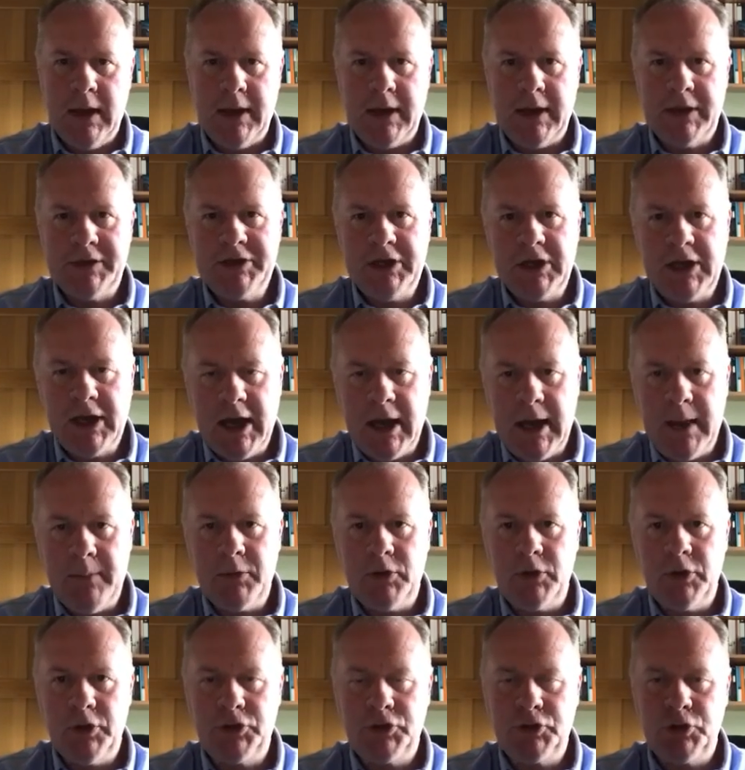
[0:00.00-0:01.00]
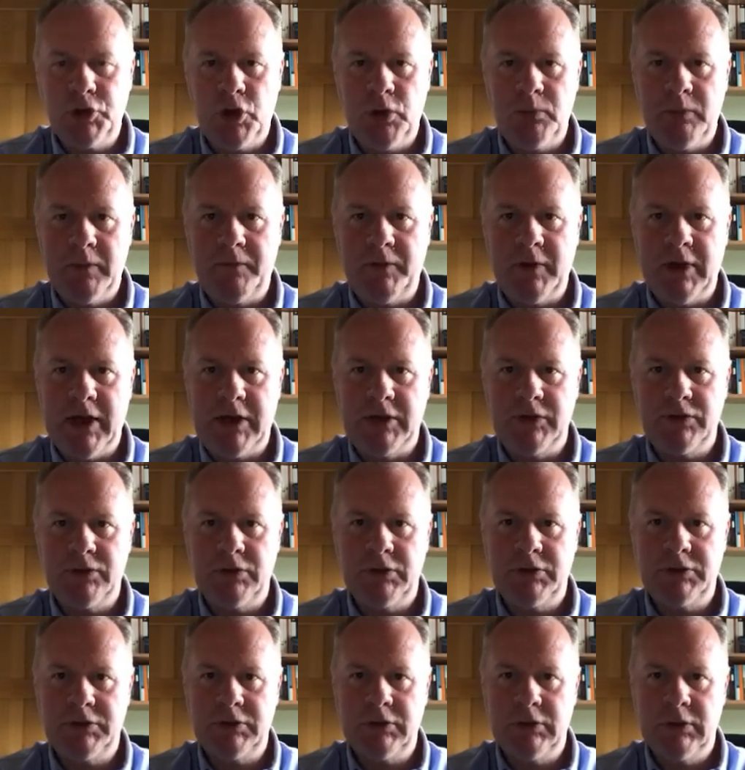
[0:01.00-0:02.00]
And as he came to the tomb of
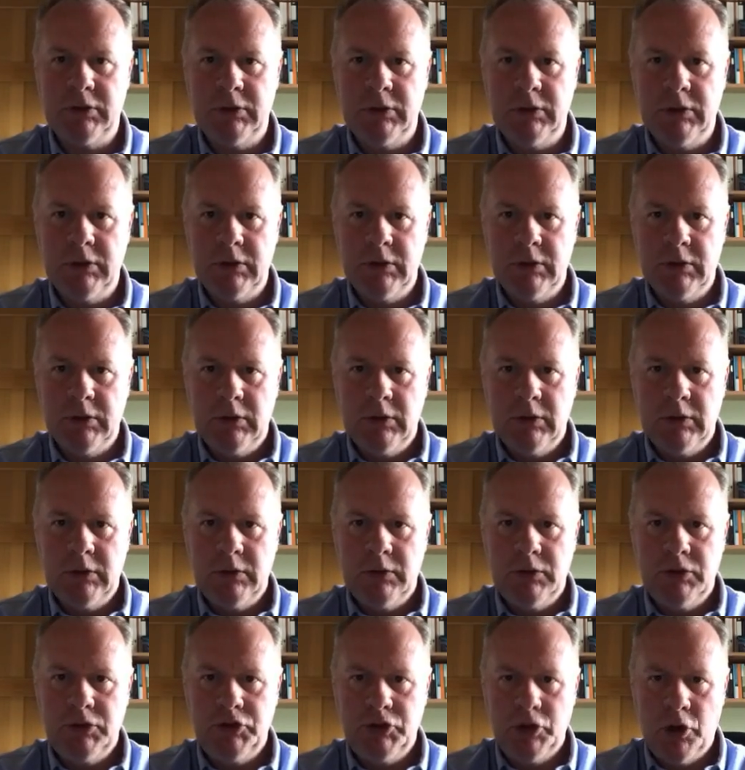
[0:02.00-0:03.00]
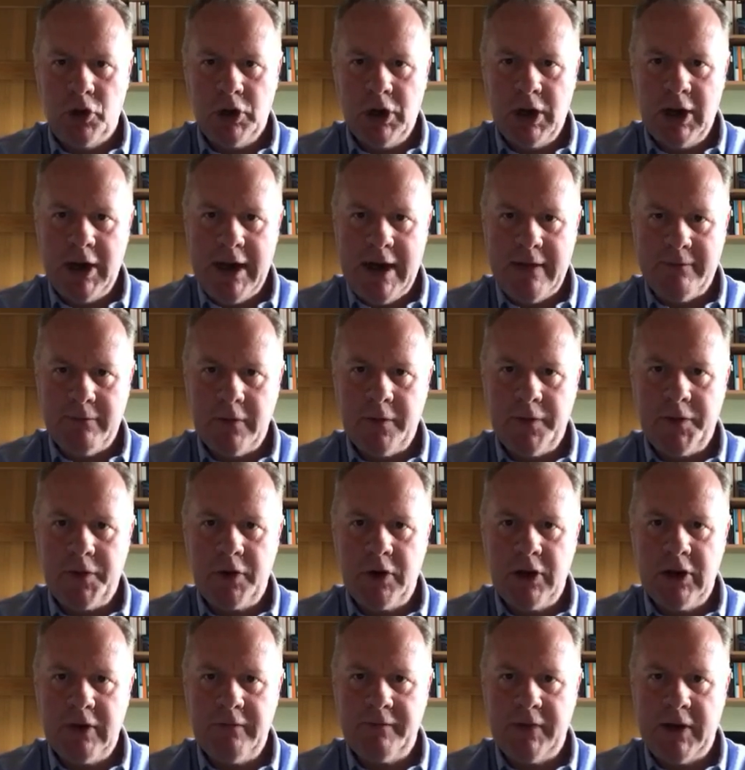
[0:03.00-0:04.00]
Lazarus, John
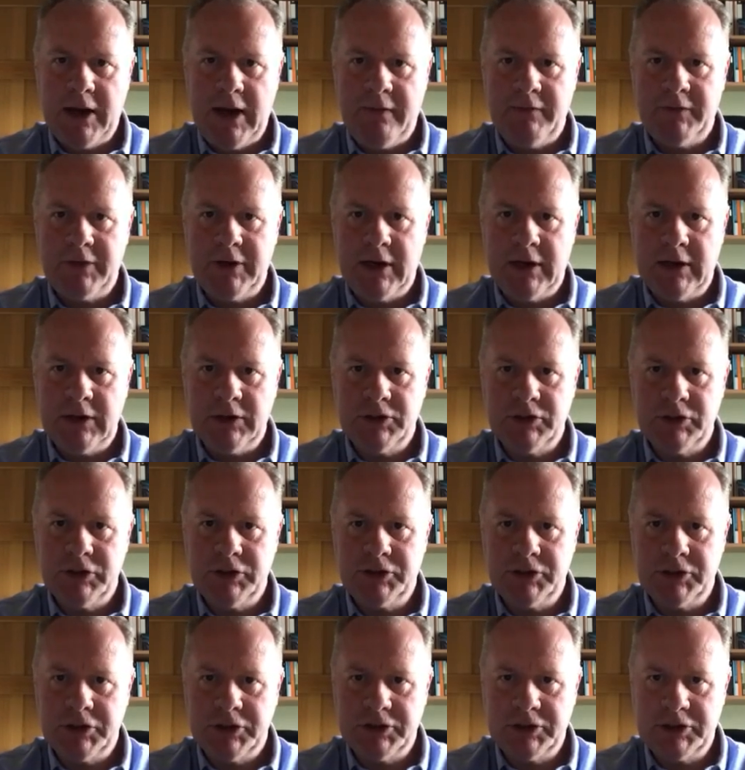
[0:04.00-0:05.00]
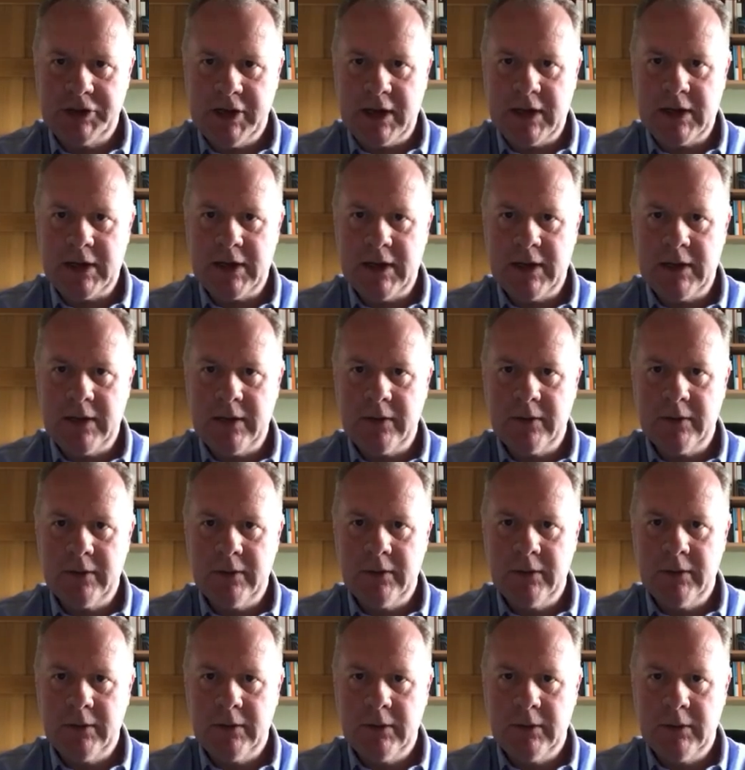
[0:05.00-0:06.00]
11:35 tells us succinctly,
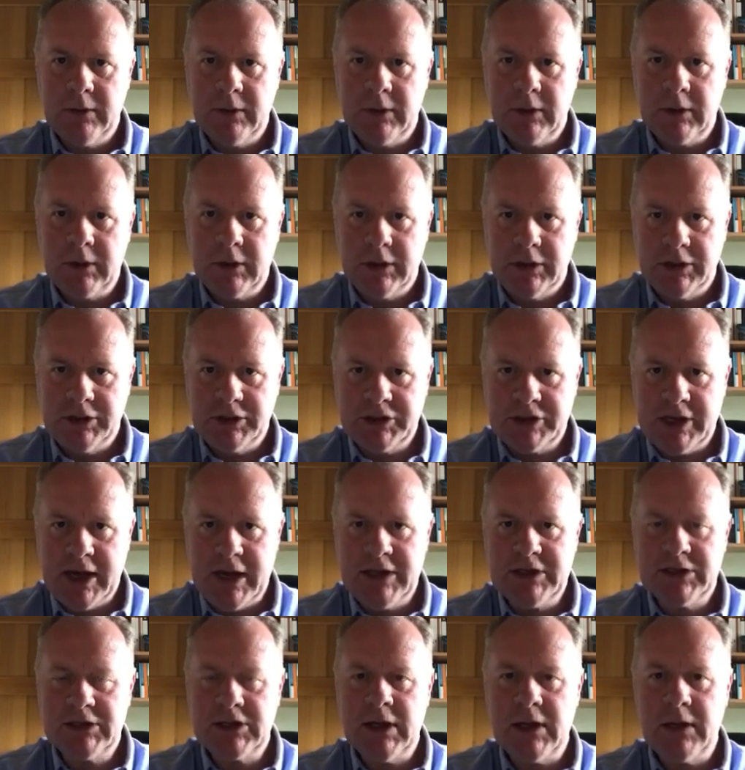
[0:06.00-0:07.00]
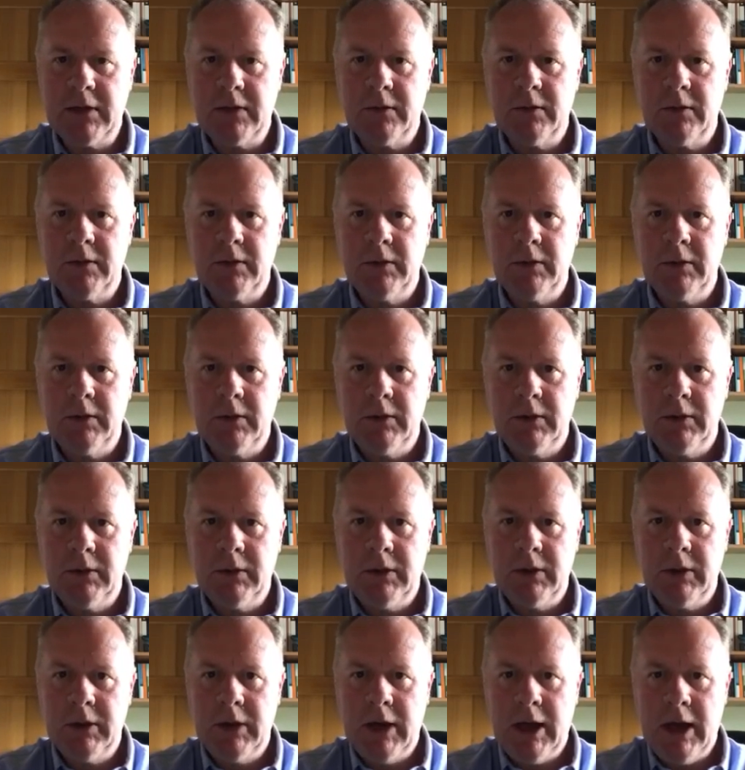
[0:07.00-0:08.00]
concisely,
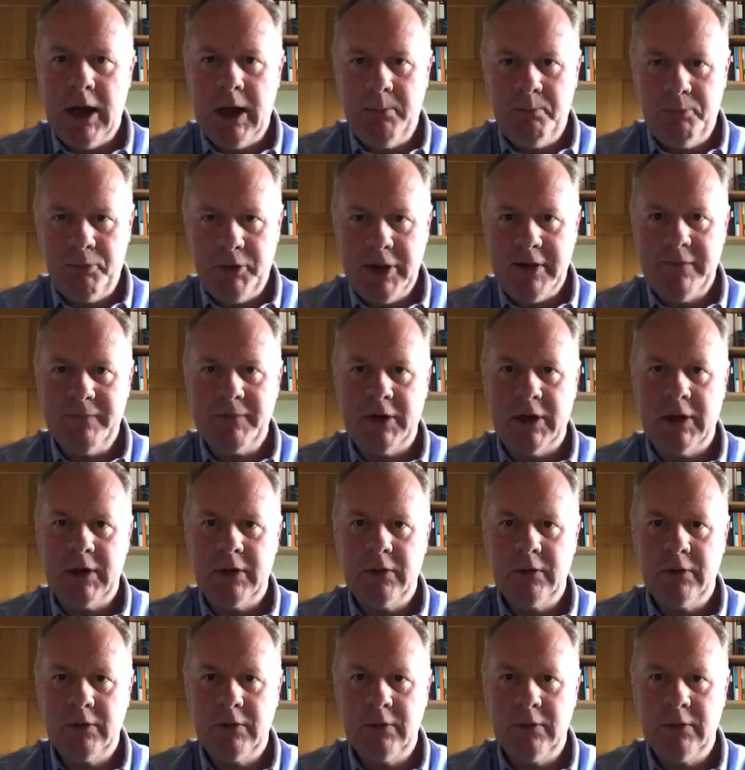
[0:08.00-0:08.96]
and briefly,